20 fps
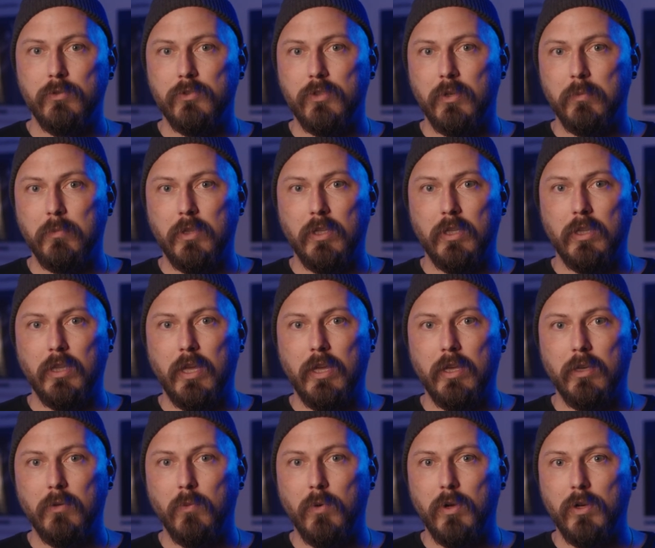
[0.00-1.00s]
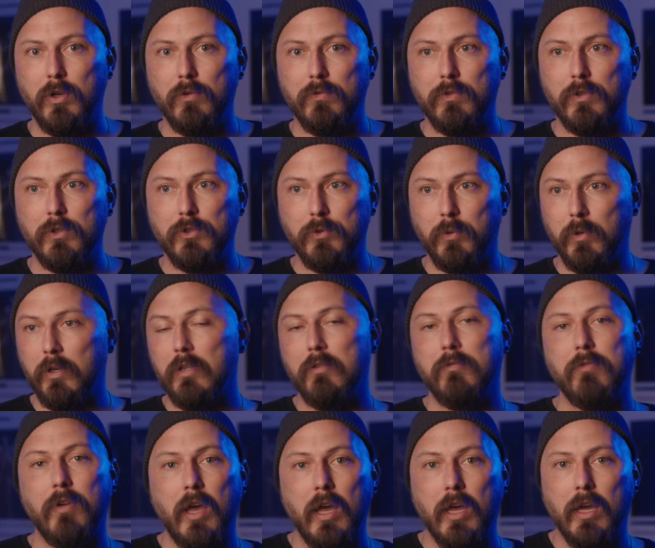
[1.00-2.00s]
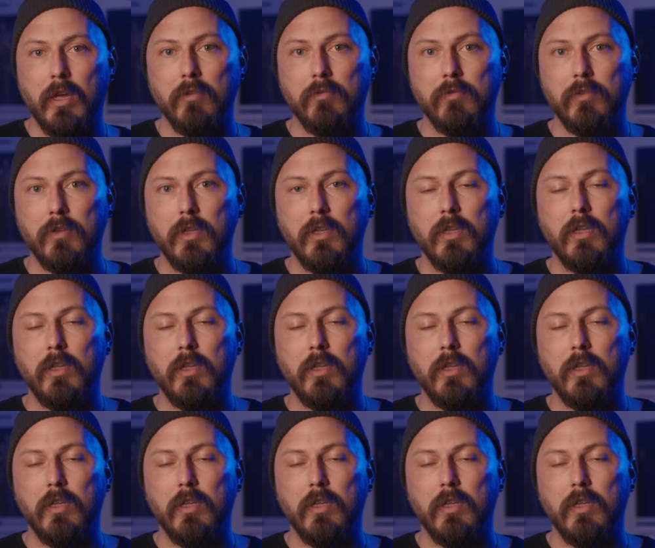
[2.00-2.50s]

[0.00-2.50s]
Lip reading: something like 1/25,